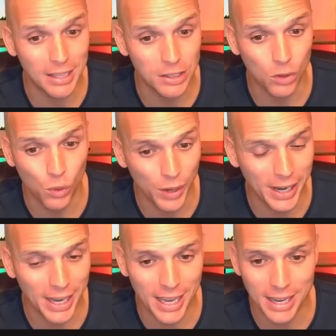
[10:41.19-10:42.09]
It's a
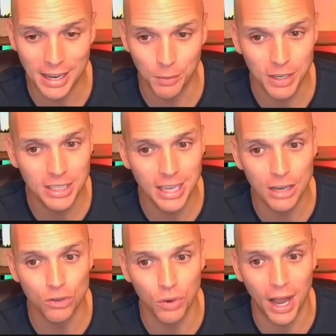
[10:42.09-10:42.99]
quick hit, and we stay
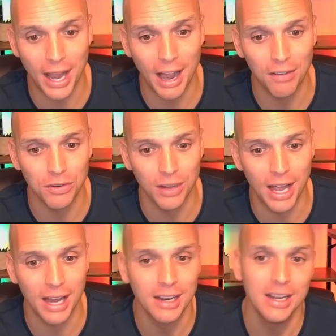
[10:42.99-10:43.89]
dry after
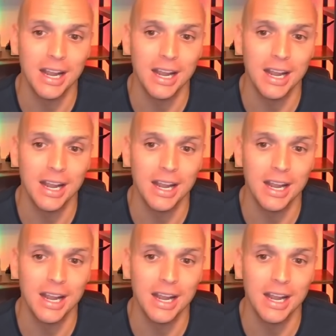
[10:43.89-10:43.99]
that.